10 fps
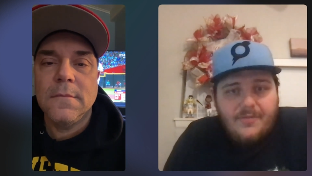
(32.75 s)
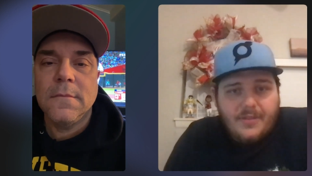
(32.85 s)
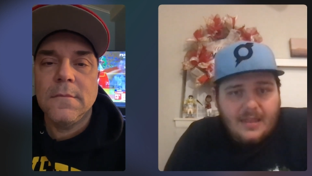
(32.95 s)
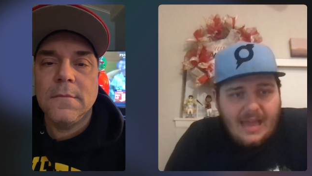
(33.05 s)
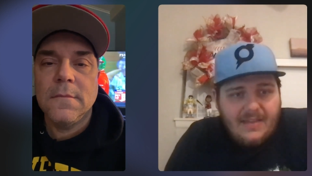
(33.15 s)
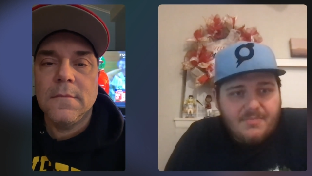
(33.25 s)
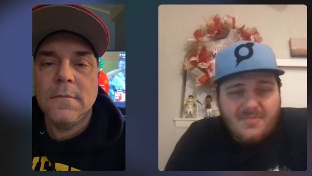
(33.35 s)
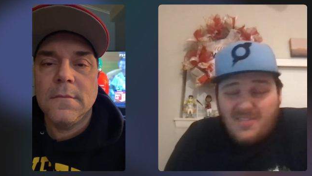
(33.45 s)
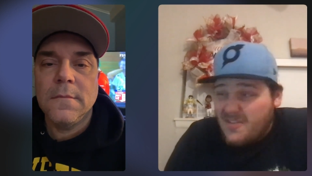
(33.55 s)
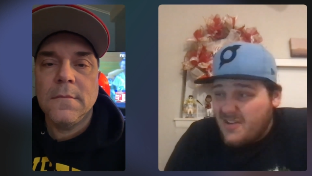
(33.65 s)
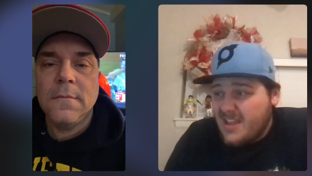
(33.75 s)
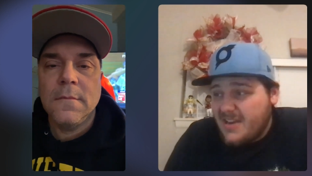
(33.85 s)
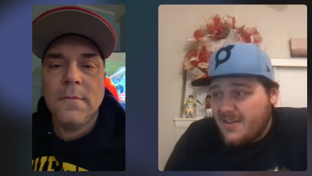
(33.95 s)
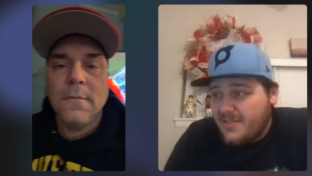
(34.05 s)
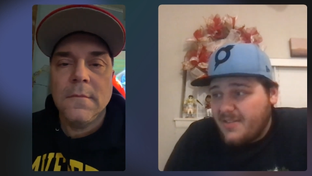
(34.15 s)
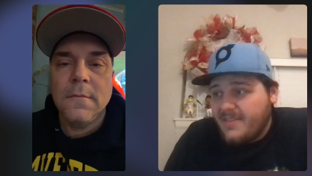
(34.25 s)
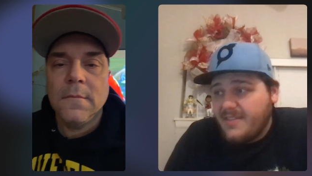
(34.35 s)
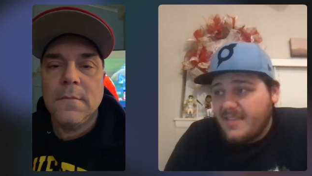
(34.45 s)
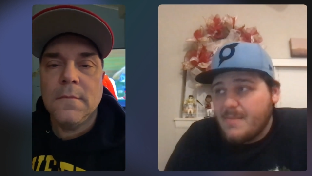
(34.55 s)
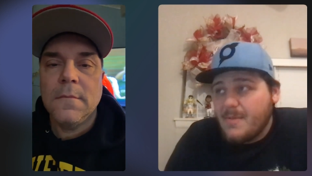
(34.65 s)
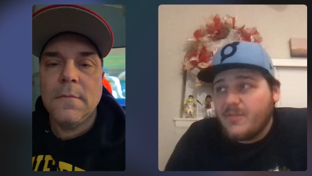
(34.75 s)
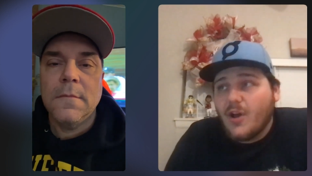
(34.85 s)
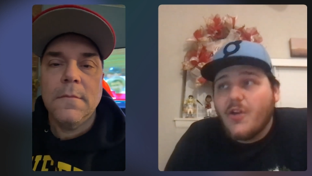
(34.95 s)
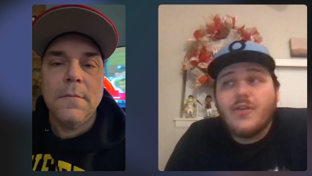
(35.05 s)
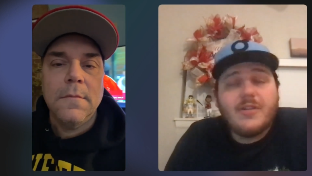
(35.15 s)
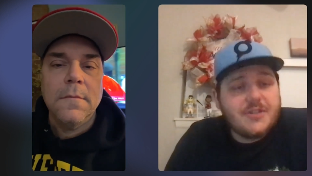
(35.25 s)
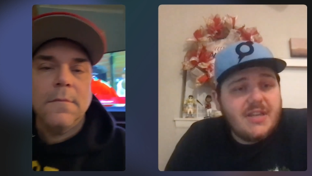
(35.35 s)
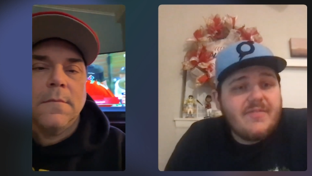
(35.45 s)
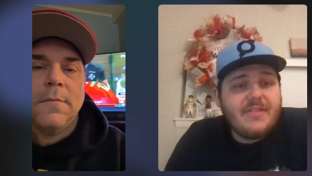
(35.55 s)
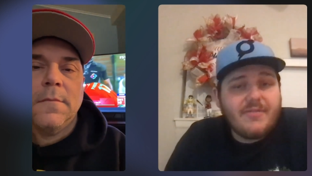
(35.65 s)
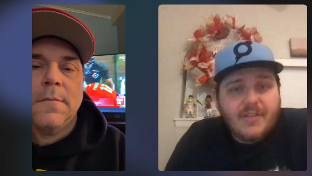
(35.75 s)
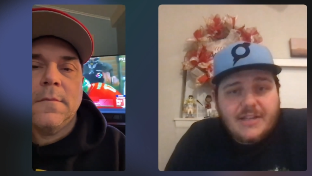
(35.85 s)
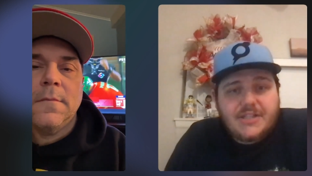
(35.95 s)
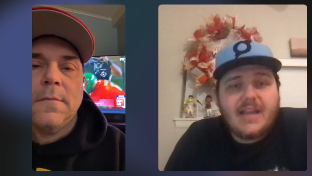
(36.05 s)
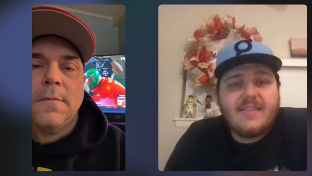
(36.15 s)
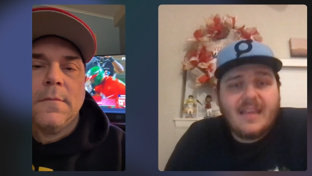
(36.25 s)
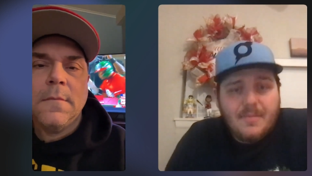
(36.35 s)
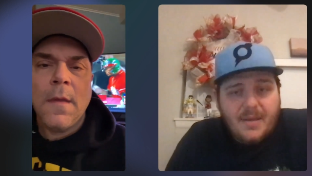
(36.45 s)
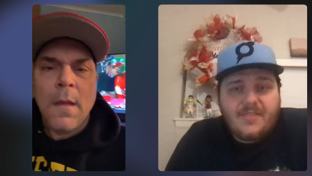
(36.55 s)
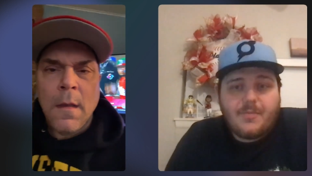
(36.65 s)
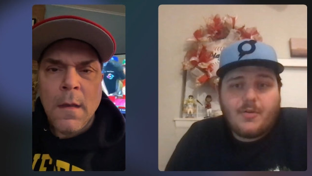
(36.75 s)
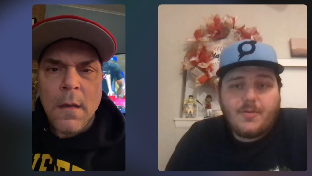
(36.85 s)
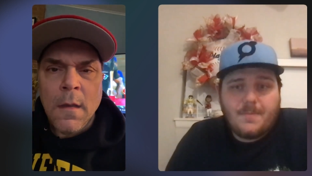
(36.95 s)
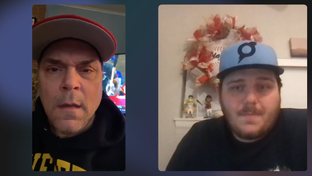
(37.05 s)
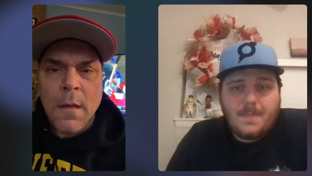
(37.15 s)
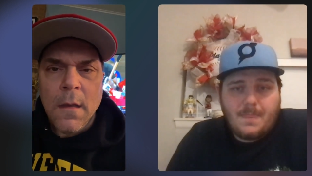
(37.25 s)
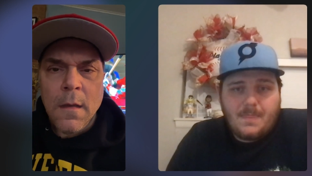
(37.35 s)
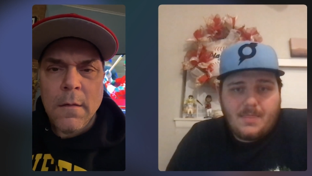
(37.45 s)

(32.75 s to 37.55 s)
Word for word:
Speaker 1: and for the last 30 years, this is the most underachieving franchise in baseball.